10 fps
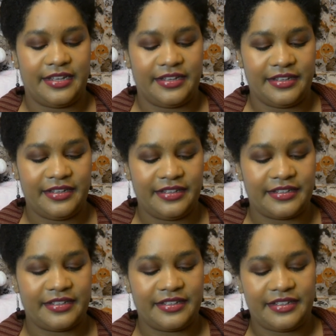
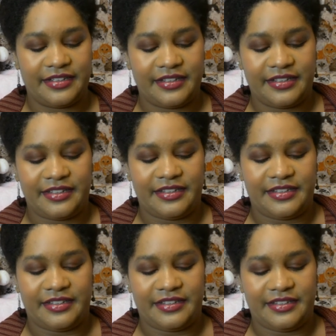
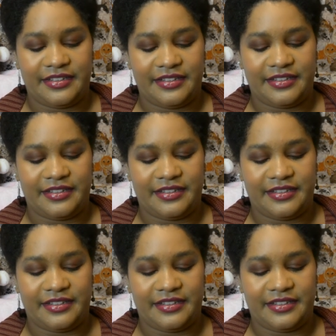Nothing is said.